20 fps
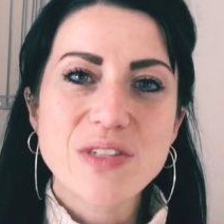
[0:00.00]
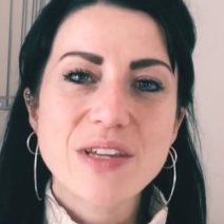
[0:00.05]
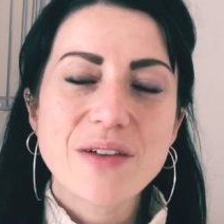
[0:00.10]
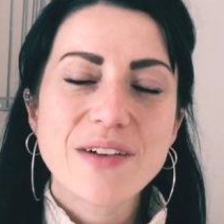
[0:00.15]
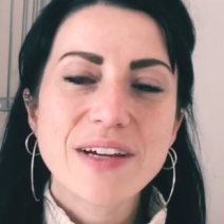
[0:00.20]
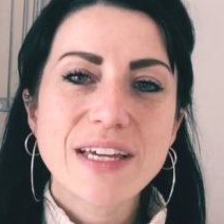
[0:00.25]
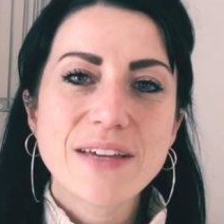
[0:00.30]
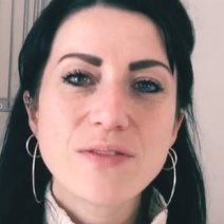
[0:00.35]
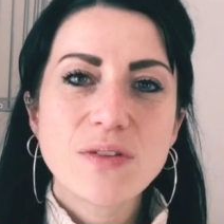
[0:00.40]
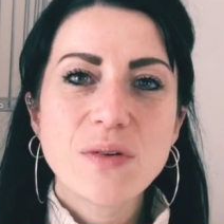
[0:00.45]
So
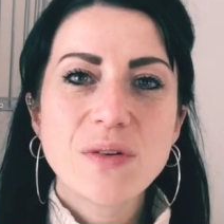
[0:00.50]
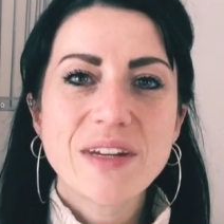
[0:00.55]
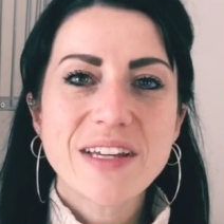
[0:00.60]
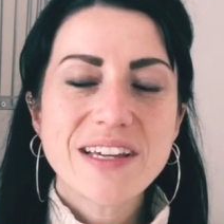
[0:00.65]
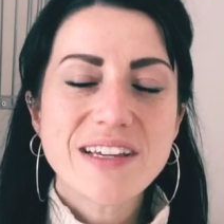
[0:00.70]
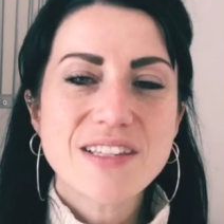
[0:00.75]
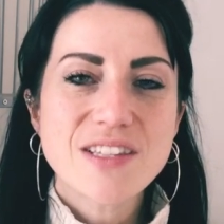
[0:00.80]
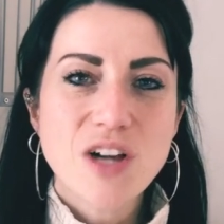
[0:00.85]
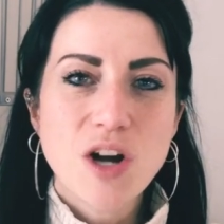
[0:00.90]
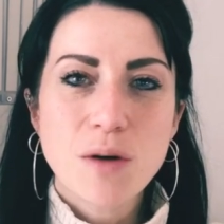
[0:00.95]
I'll give you an
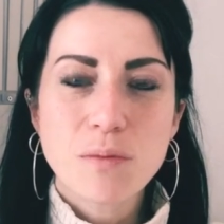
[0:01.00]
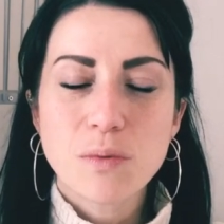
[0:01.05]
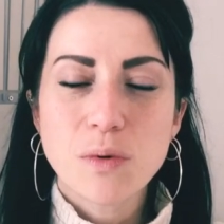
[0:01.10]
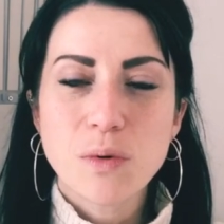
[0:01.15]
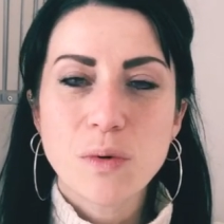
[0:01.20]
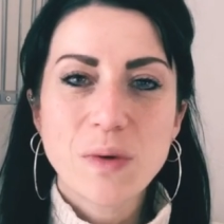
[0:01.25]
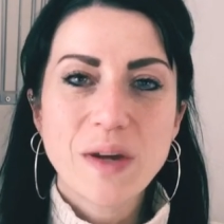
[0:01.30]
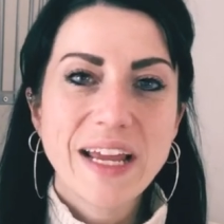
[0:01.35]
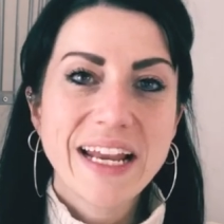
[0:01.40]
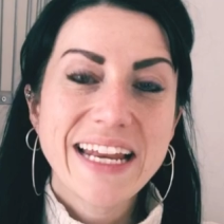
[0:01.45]

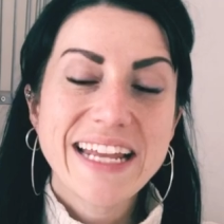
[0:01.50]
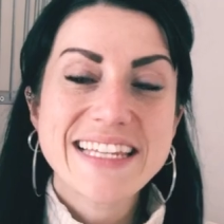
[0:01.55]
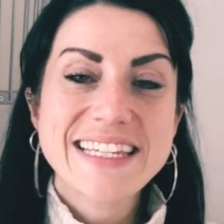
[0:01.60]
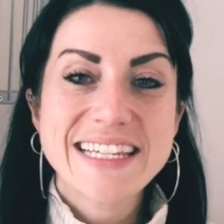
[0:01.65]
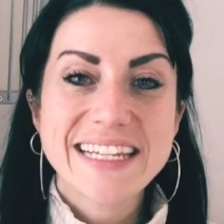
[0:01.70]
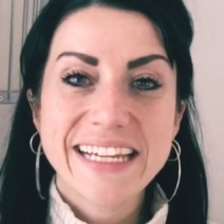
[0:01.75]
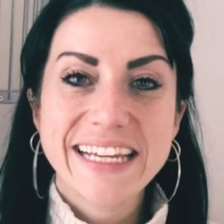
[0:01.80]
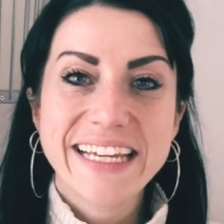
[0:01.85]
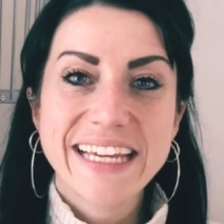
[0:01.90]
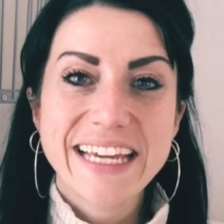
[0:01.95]
example. In
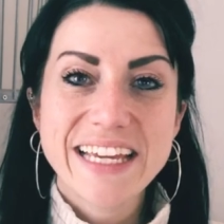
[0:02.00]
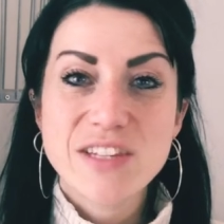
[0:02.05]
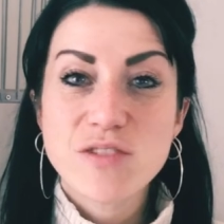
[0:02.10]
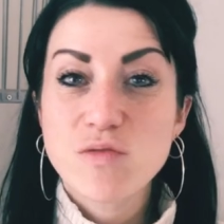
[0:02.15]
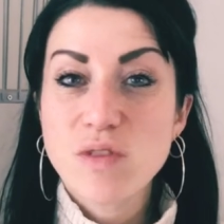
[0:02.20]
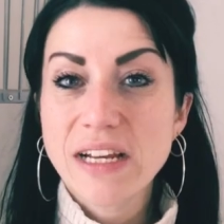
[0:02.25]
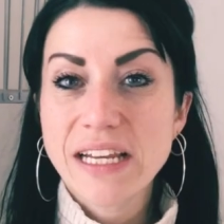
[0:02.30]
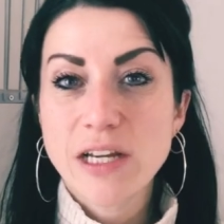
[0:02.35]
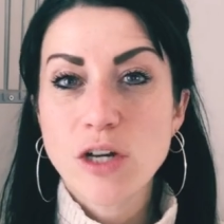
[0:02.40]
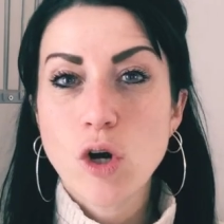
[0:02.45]
Italy,
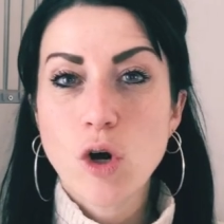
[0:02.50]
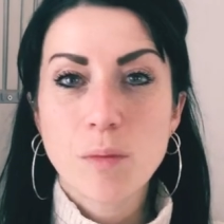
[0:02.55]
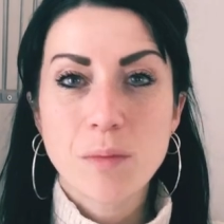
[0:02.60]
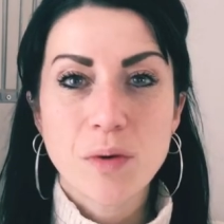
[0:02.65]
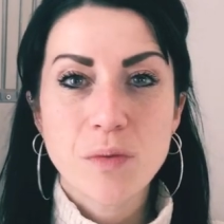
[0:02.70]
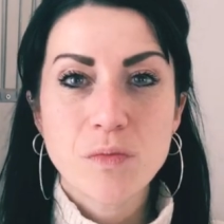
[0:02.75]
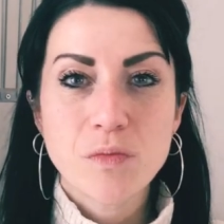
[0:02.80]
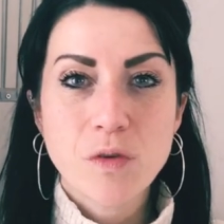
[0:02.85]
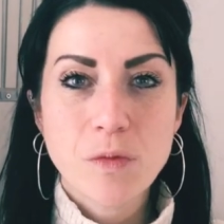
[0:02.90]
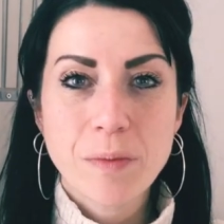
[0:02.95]
it's really
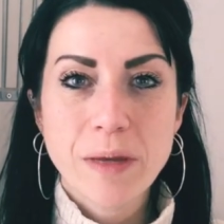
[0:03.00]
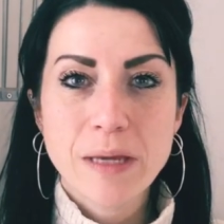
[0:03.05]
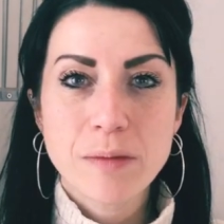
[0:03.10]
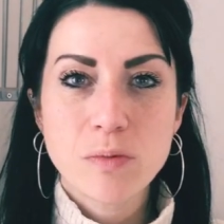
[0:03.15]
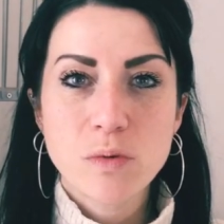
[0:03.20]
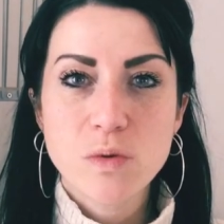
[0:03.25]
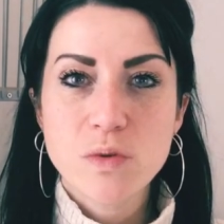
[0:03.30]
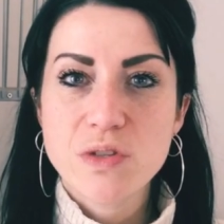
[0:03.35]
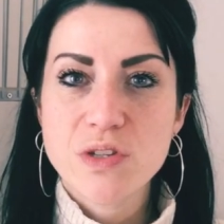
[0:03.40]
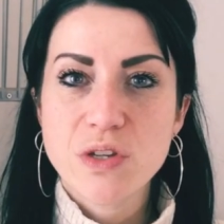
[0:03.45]
common for
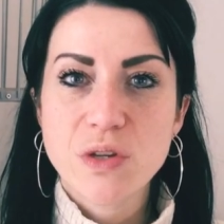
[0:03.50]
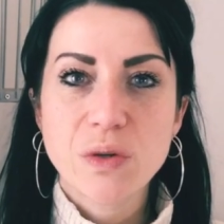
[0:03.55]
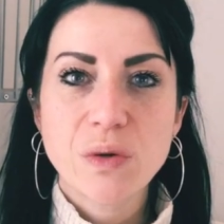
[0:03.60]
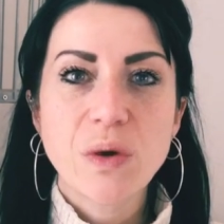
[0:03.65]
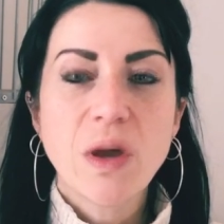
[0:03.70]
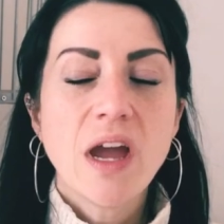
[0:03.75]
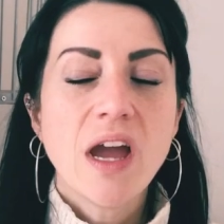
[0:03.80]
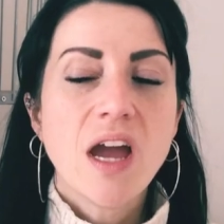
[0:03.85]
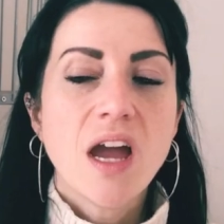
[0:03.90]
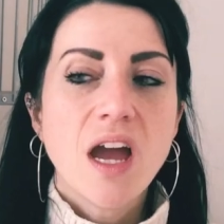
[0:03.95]
people
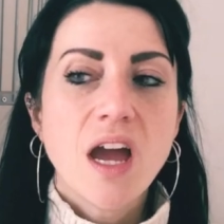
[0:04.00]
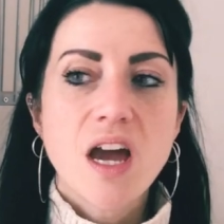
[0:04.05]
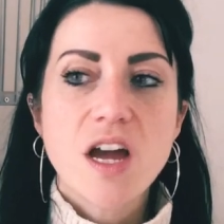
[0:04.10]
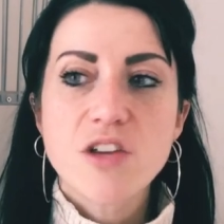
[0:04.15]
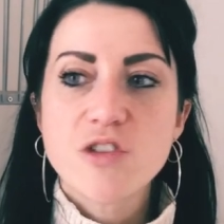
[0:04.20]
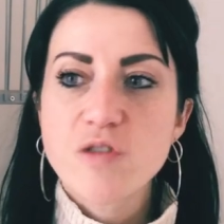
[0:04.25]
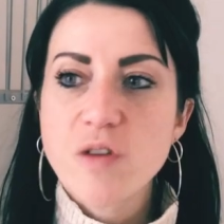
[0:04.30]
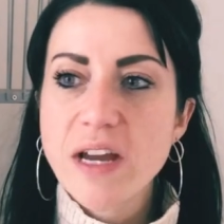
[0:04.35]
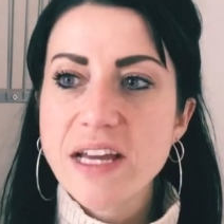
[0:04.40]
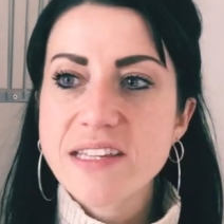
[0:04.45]
to
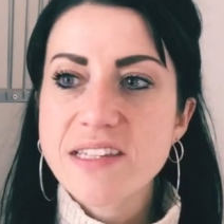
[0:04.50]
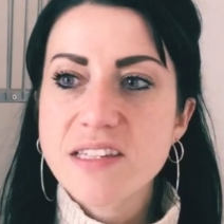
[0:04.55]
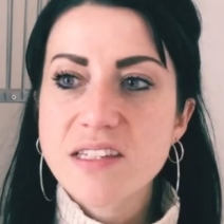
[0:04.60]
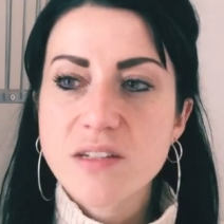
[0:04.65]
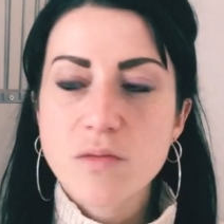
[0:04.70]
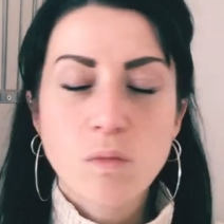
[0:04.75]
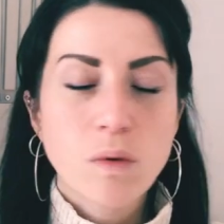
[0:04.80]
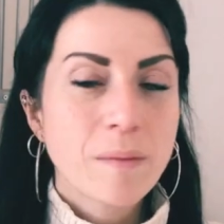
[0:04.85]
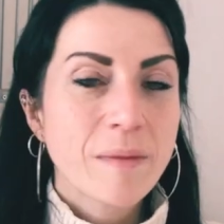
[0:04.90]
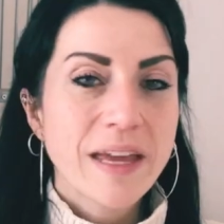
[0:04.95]

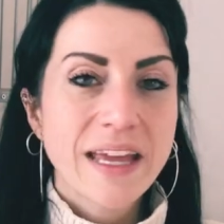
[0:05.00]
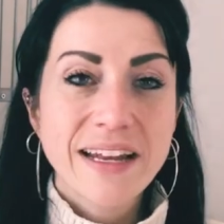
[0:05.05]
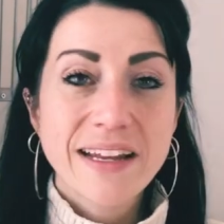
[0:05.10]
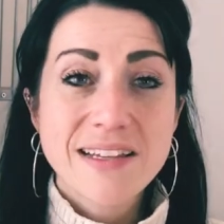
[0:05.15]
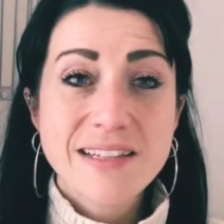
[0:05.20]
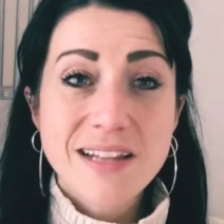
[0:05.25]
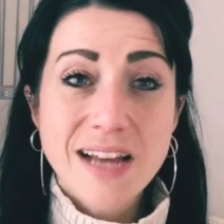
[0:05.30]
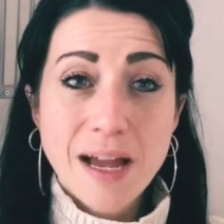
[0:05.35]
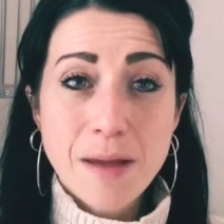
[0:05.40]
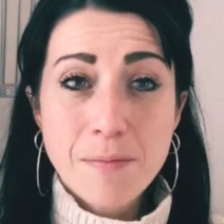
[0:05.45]
address women
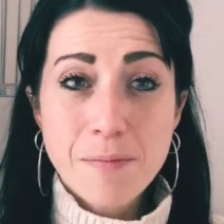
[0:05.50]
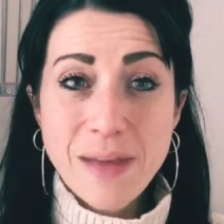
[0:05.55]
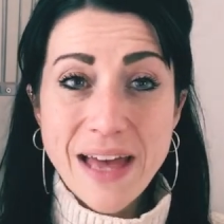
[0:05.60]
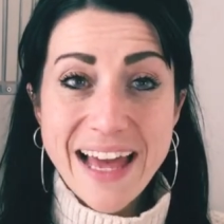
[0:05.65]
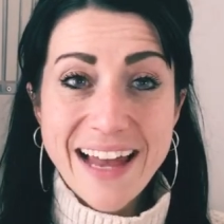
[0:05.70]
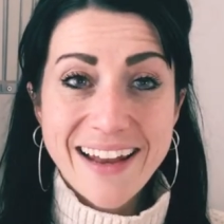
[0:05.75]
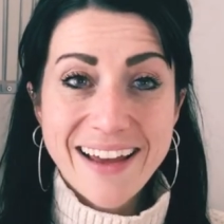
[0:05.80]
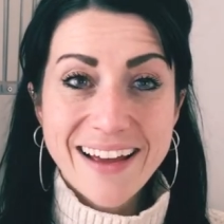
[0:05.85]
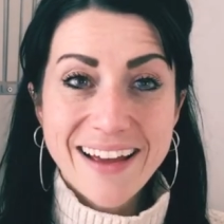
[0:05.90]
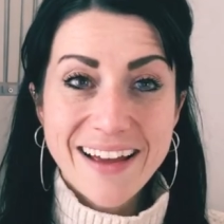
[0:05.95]
as like
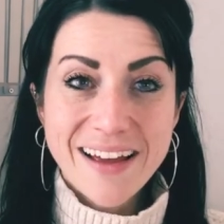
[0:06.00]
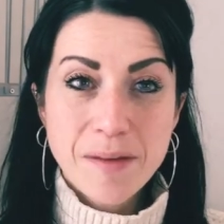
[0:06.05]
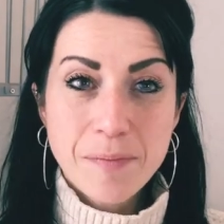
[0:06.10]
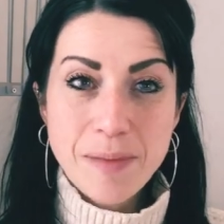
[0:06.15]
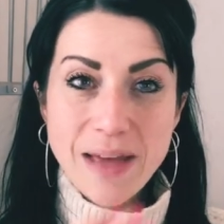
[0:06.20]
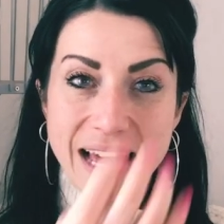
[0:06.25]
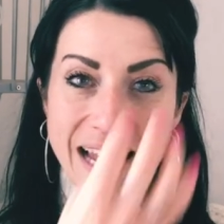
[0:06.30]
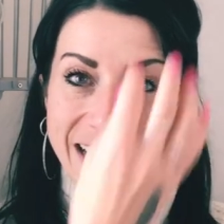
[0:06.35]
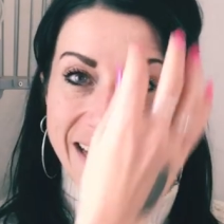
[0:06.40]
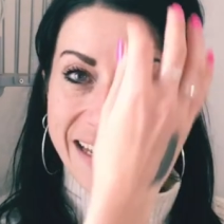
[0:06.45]
Bella,
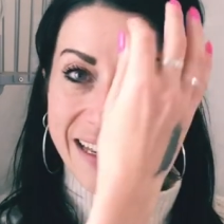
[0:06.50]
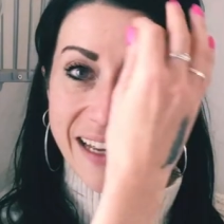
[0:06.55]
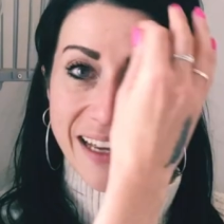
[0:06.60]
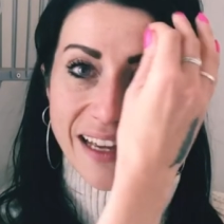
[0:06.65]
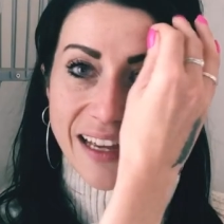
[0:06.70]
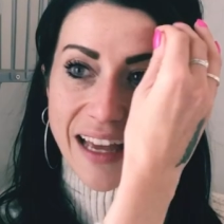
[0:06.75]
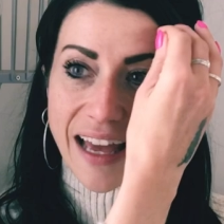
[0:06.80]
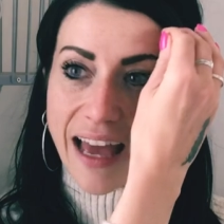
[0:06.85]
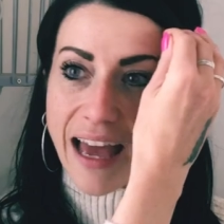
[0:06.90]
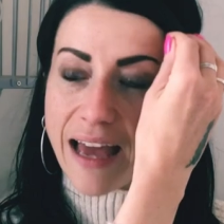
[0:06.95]

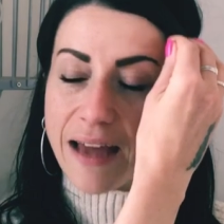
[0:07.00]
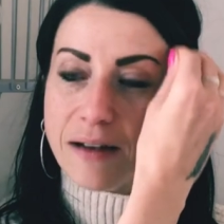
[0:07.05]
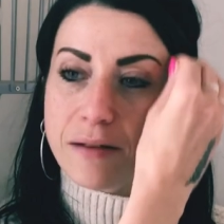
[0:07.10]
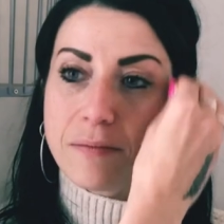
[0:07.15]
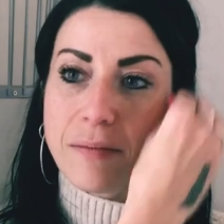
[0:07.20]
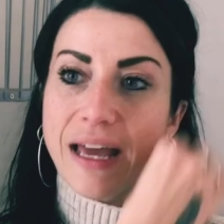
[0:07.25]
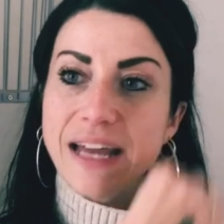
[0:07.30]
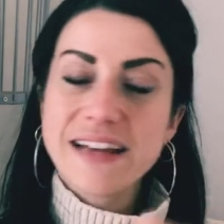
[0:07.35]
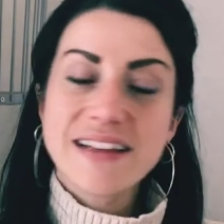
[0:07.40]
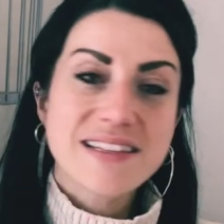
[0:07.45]
Bella,
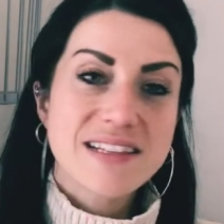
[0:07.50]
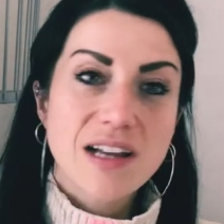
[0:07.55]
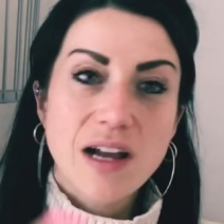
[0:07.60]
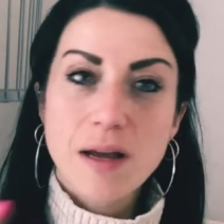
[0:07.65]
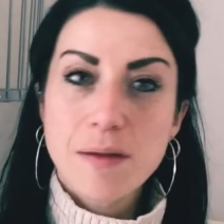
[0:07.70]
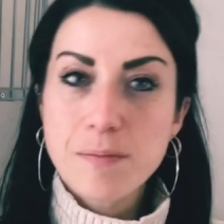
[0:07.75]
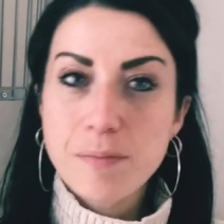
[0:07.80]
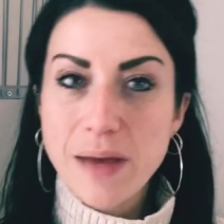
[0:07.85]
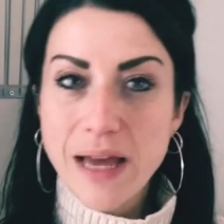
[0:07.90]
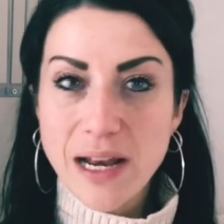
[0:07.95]
and men as
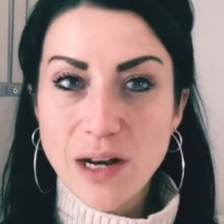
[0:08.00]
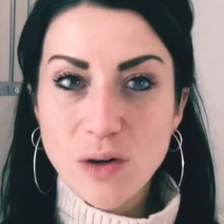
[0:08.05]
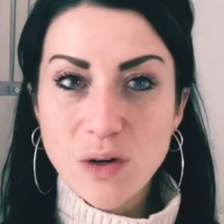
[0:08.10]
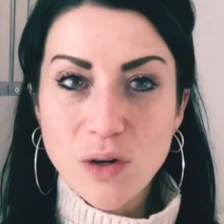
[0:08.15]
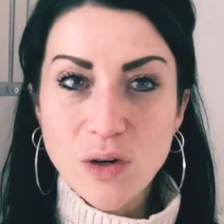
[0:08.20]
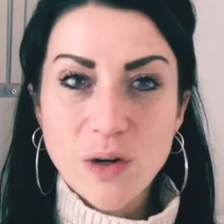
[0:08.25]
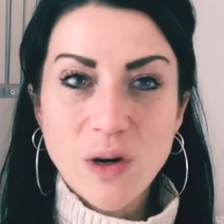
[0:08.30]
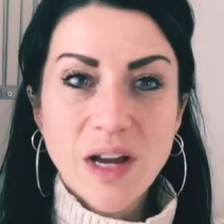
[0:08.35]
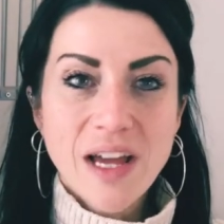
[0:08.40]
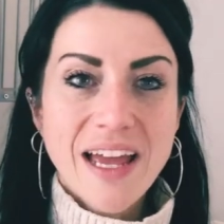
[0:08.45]
like
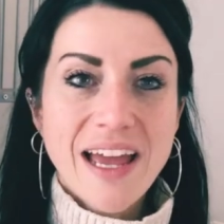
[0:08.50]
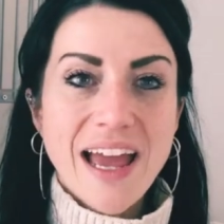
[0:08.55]
Bello.